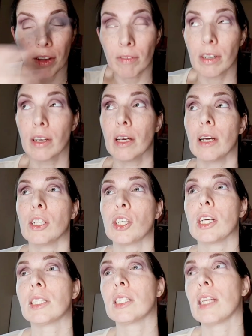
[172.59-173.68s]
Even
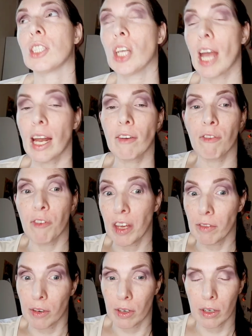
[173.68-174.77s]
she had a
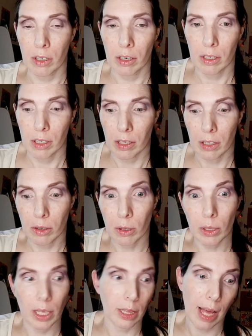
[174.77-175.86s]
fever
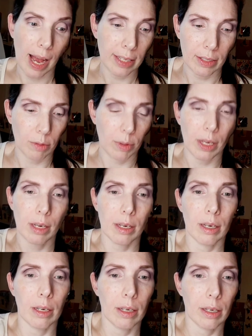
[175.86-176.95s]
early last week.